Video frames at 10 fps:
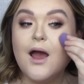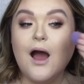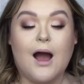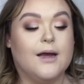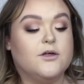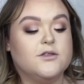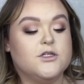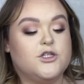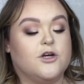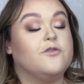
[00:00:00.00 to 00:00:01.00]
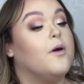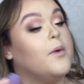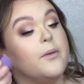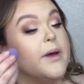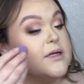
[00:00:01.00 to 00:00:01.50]
I learned this trick from
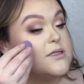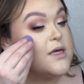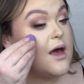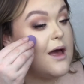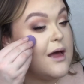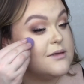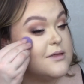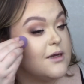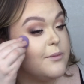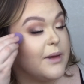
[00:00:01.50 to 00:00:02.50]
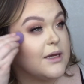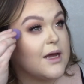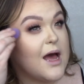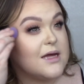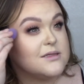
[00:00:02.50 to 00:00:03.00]

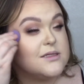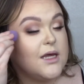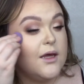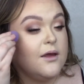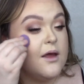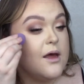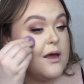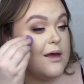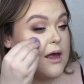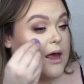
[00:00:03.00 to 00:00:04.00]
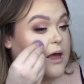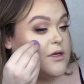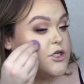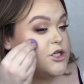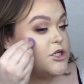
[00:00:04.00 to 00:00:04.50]
Amanda Ensing,
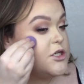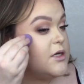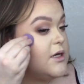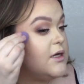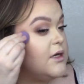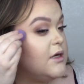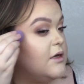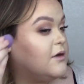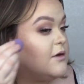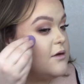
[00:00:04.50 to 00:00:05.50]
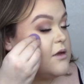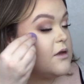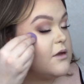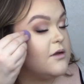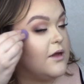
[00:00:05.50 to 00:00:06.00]
and she,
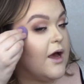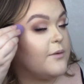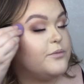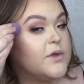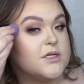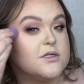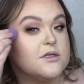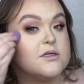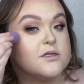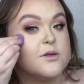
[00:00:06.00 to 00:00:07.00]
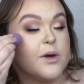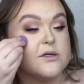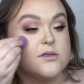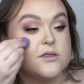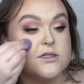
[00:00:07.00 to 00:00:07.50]
yeah, this is the
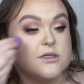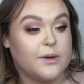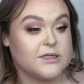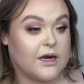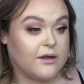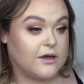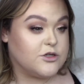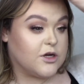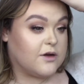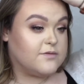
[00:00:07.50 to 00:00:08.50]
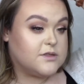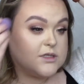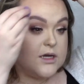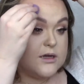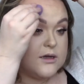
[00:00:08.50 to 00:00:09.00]
best. This is the best highlighting trick I've
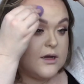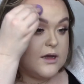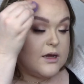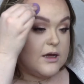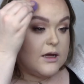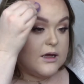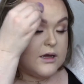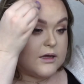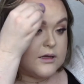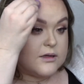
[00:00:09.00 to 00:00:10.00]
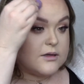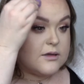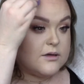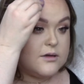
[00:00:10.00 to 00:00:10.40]
seen in